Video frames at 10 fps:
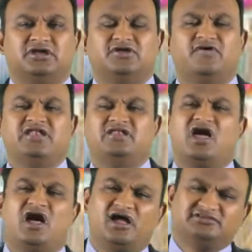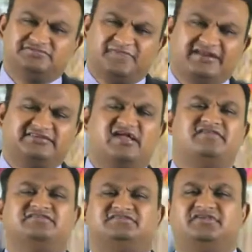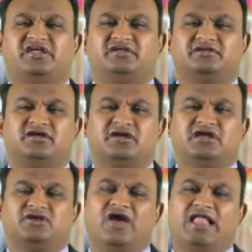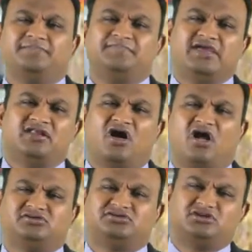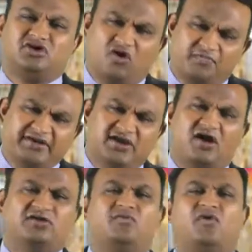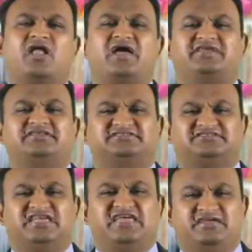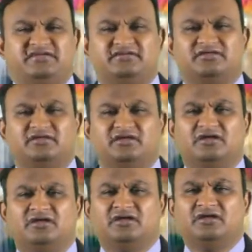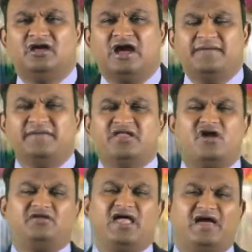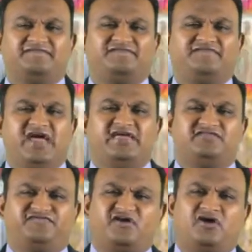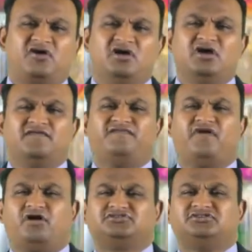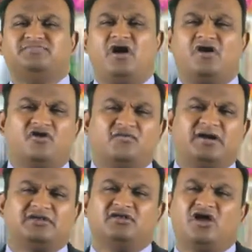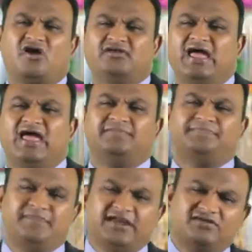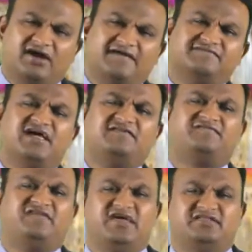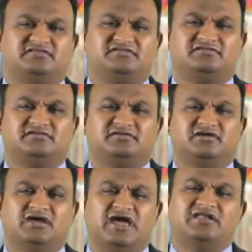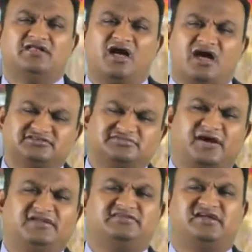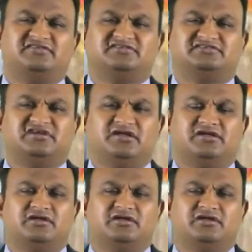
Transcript: To enlarge my territory. To help me, Lord, to go beyond what I can see. I may not have faith for tomorrow, but Lord, help me to have that faith. Enlarge my territory.